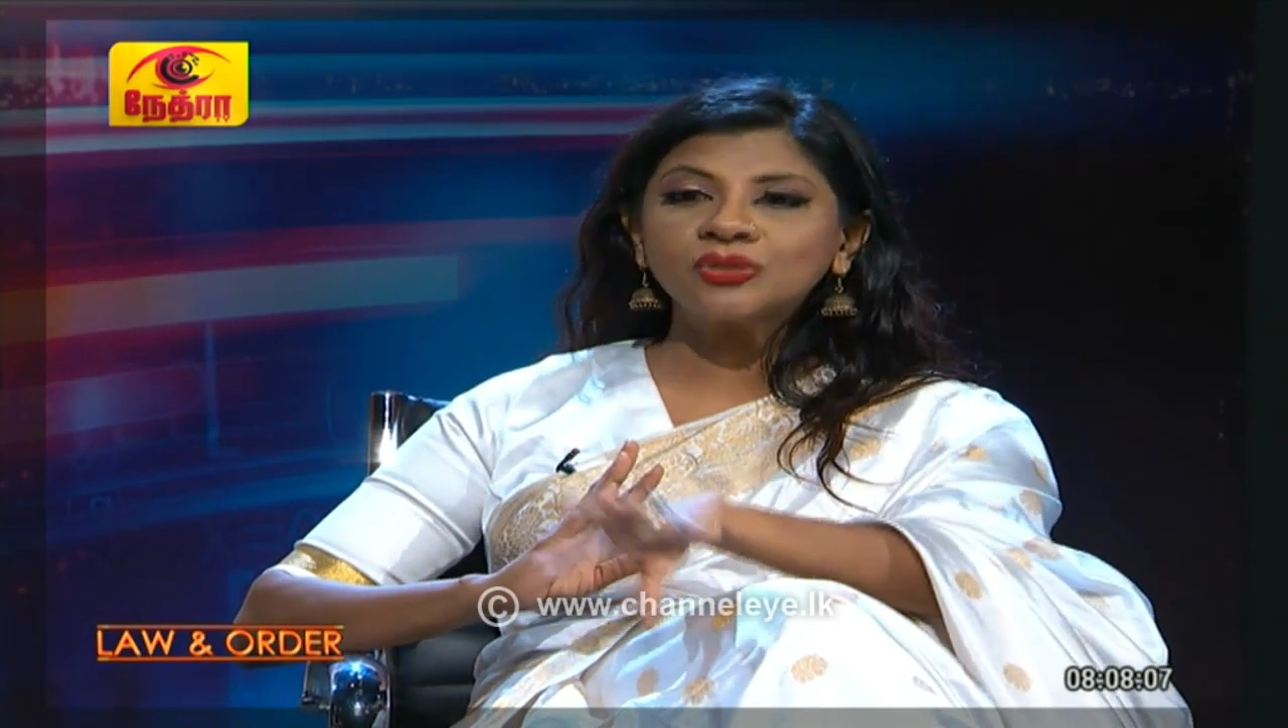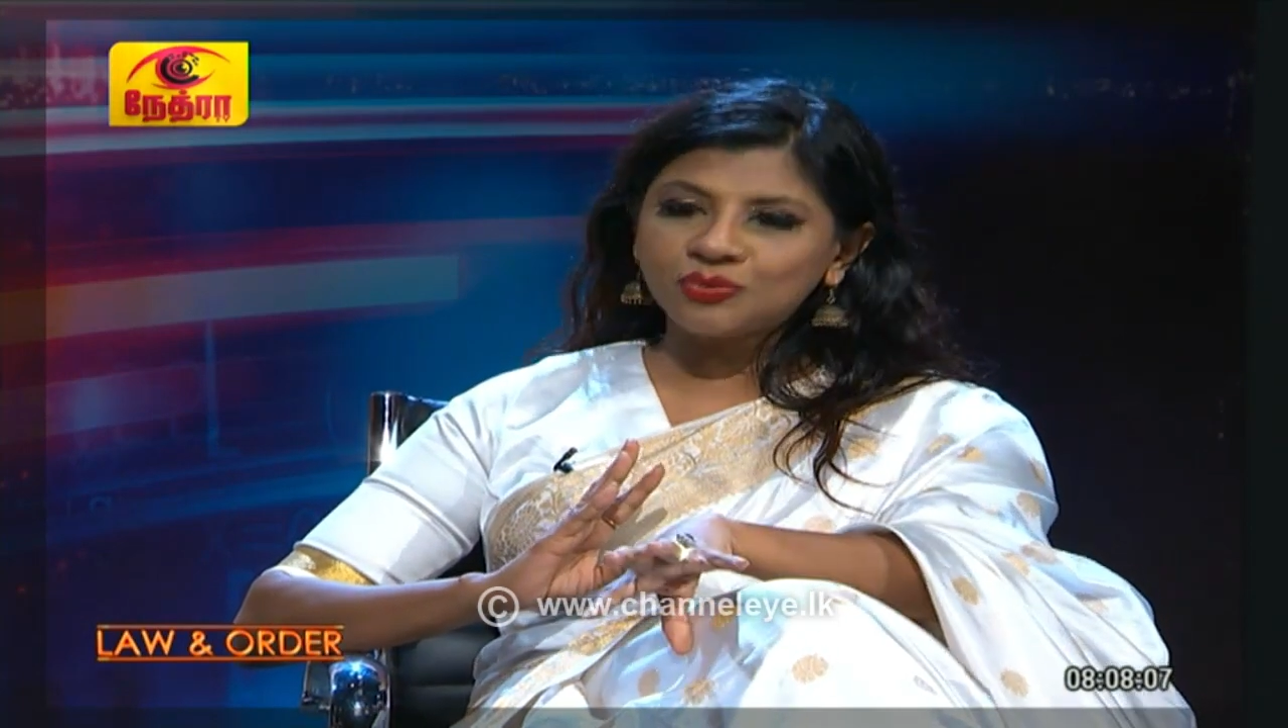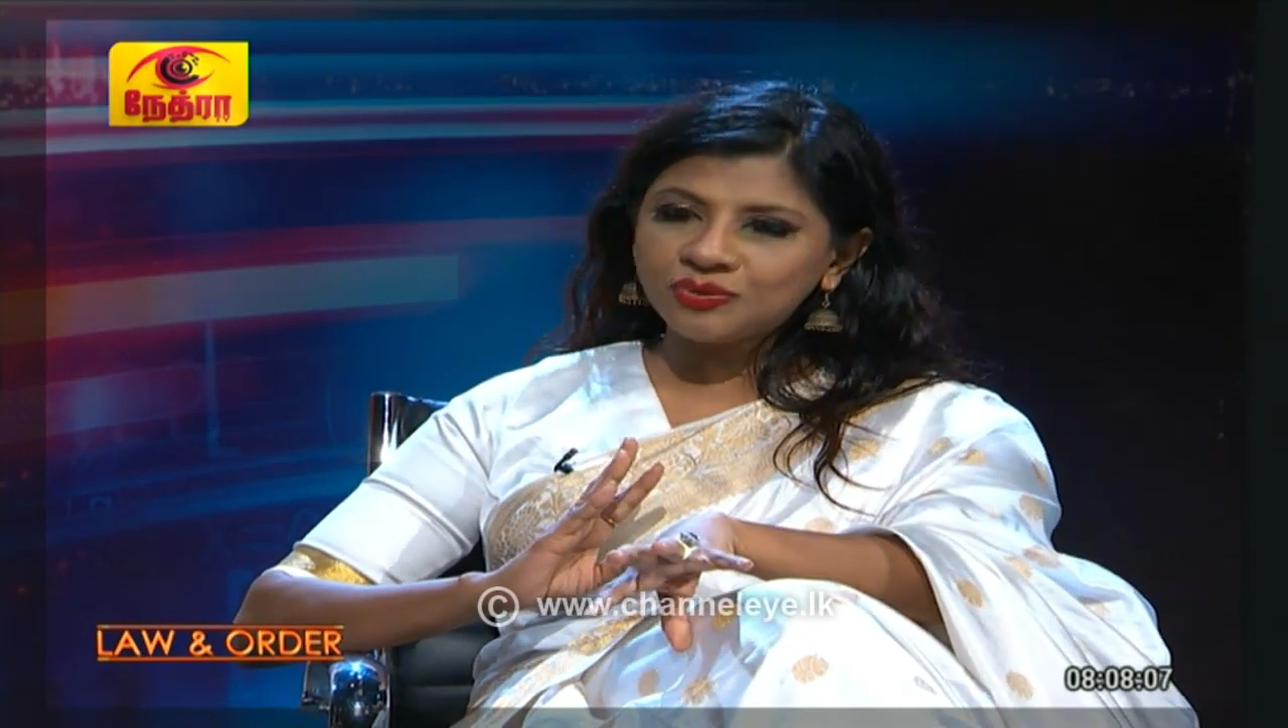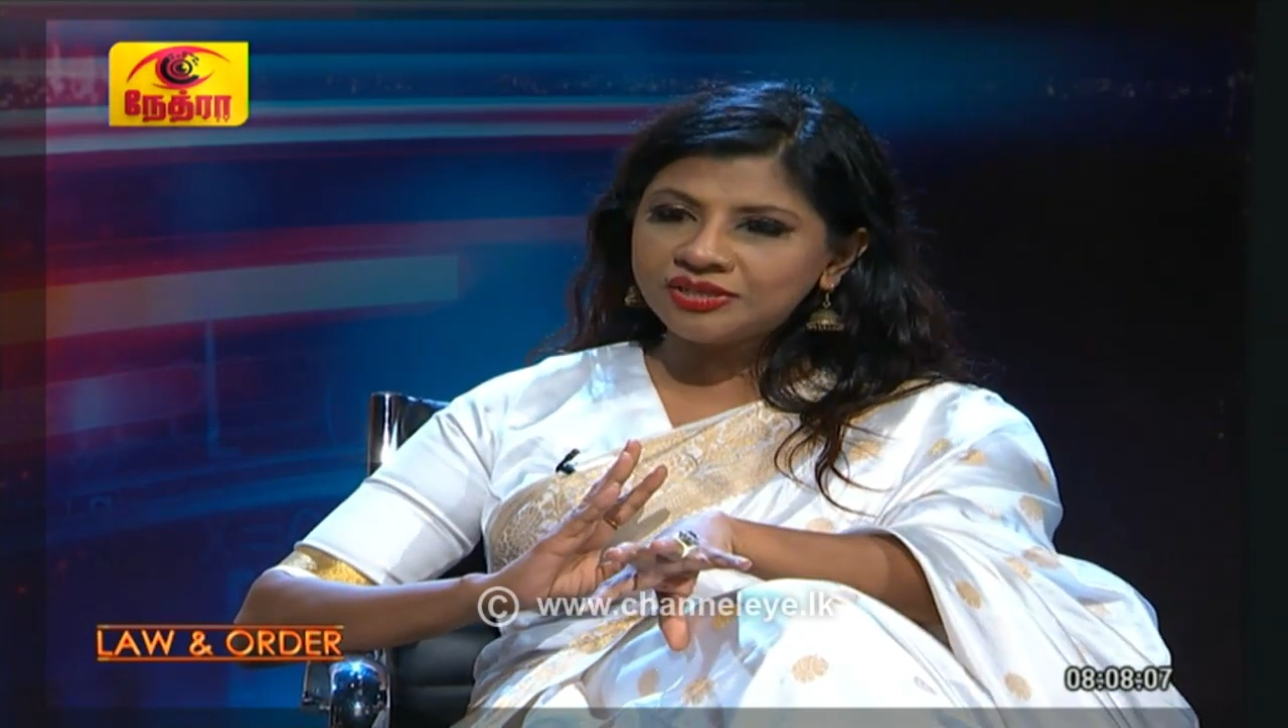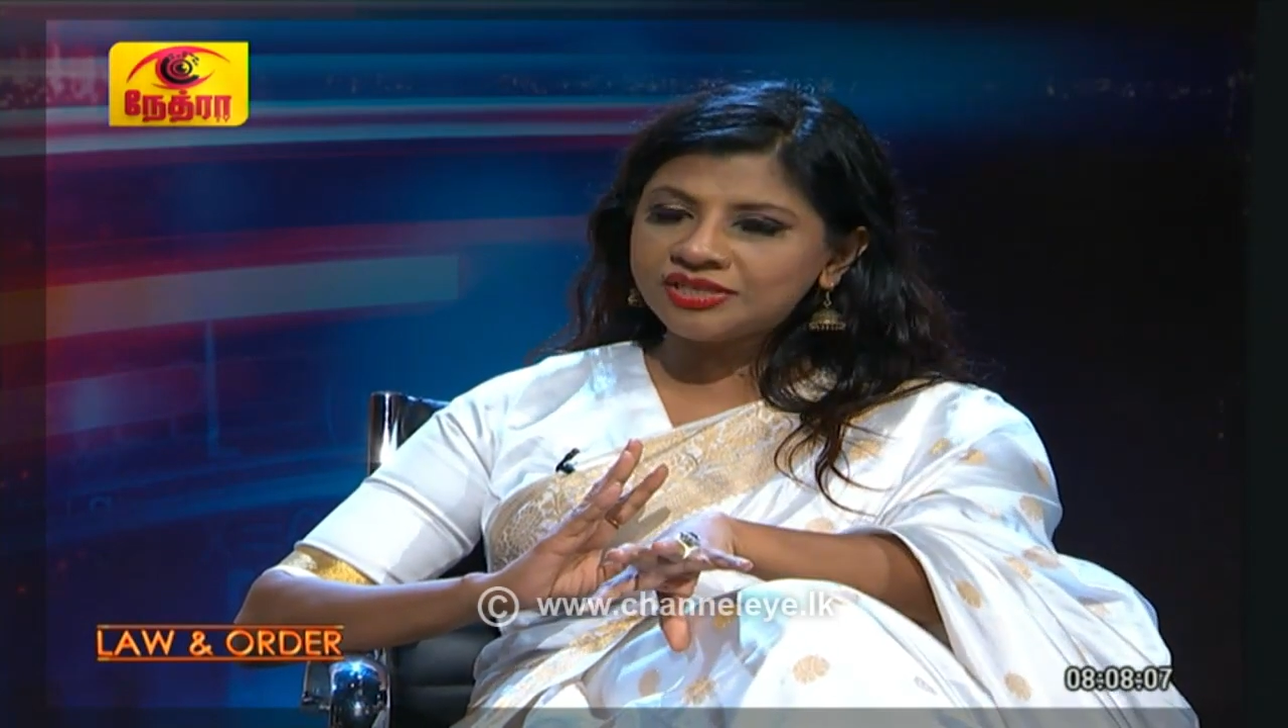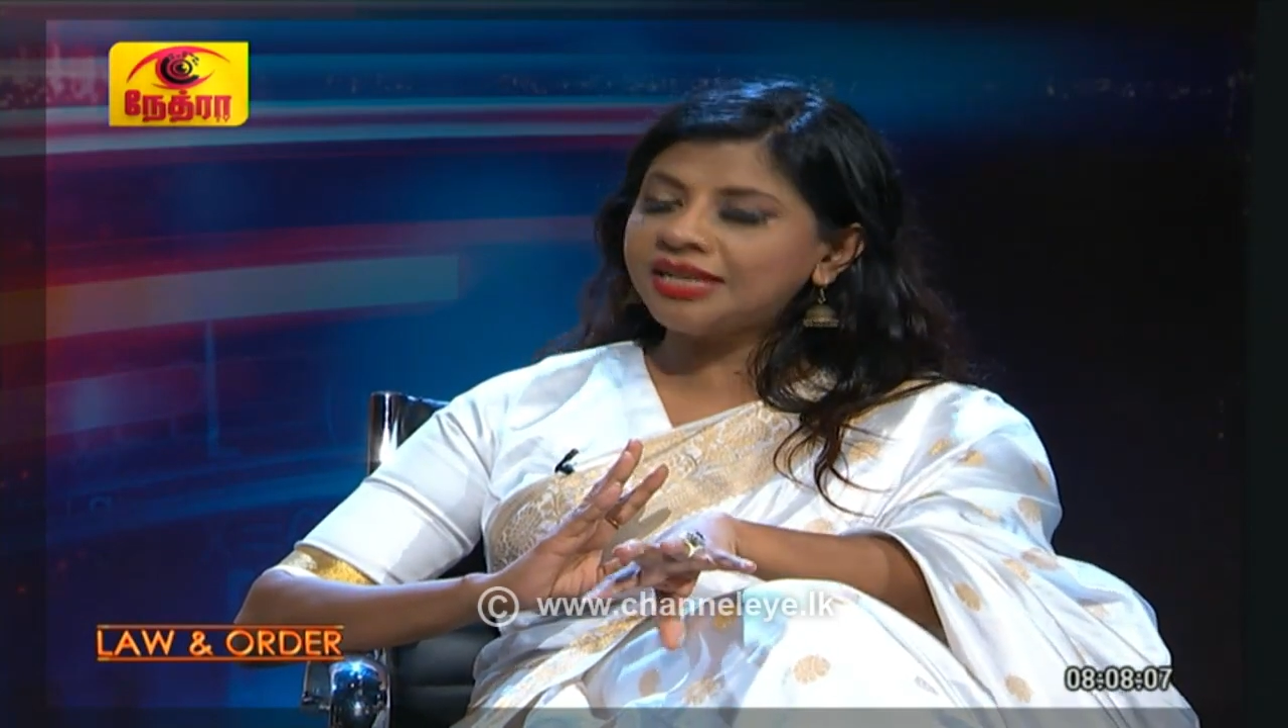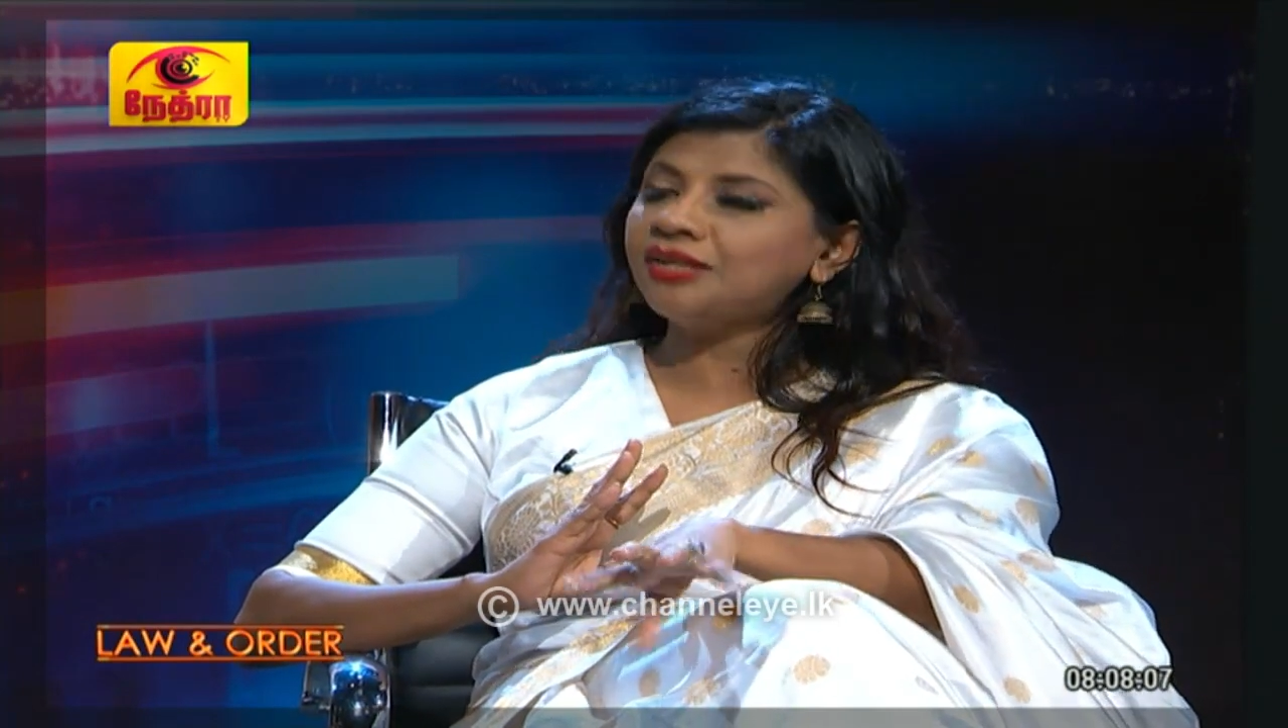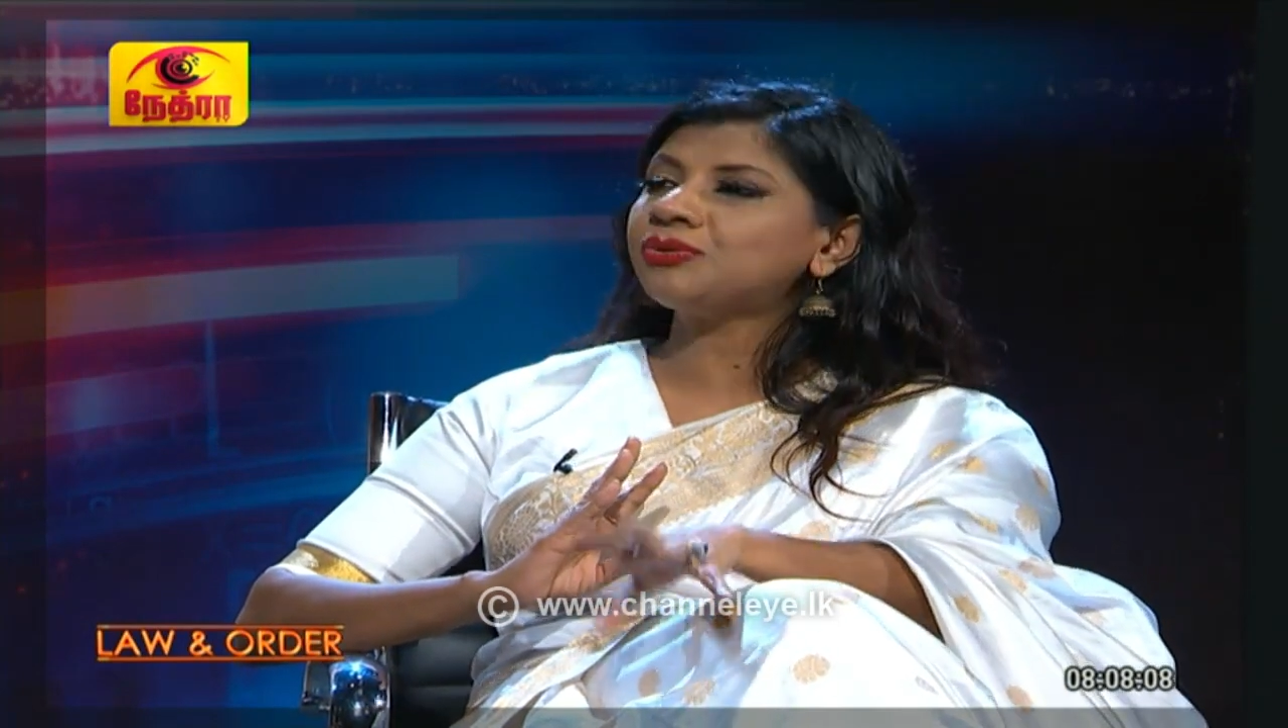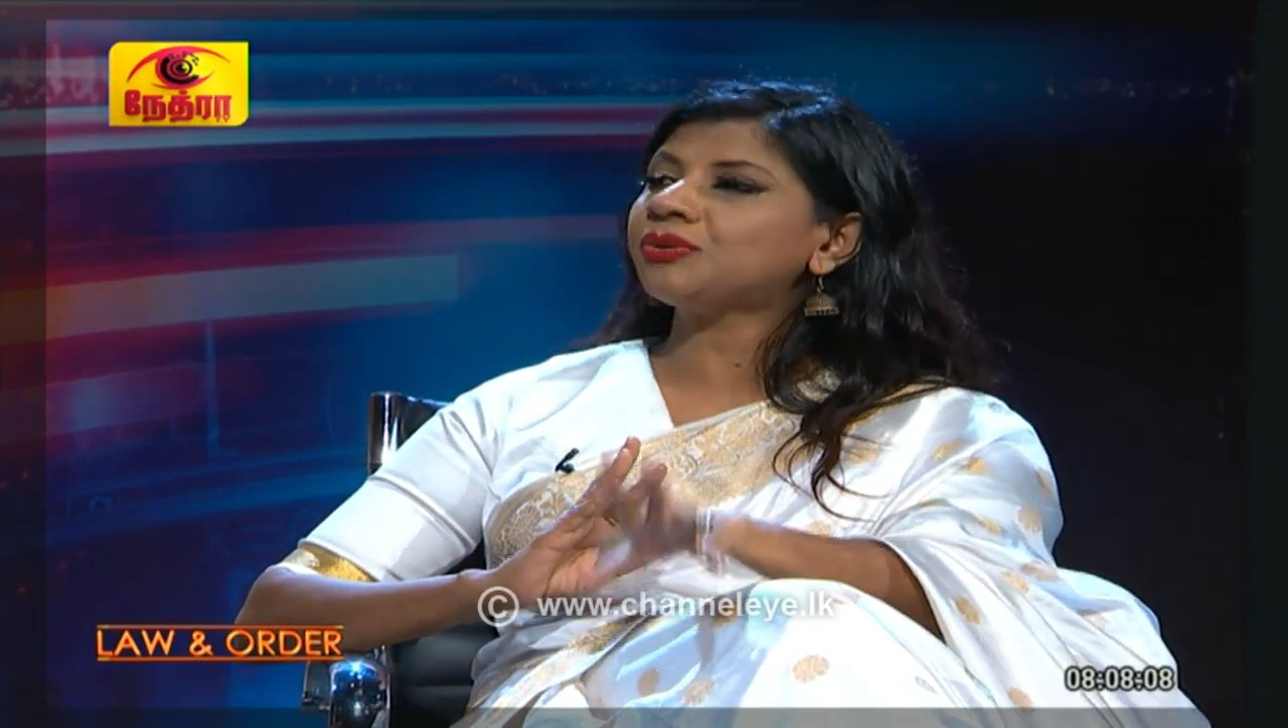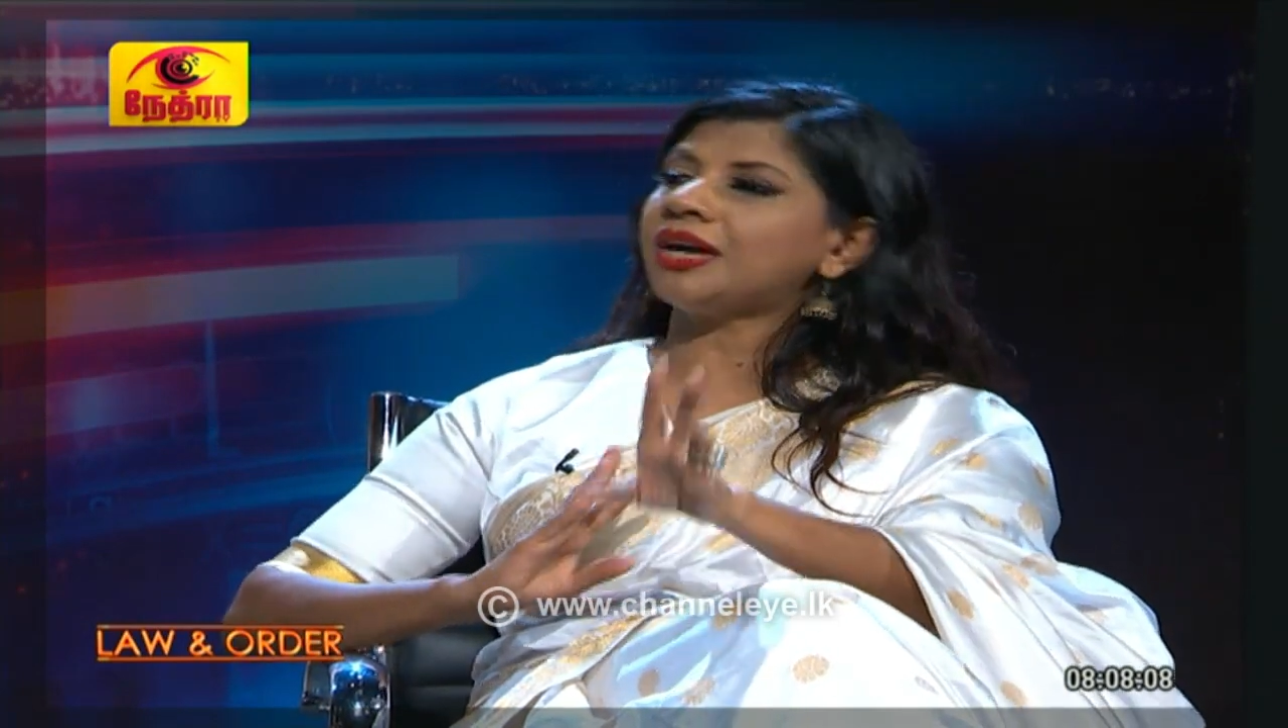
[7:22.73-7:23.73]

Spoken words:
goods into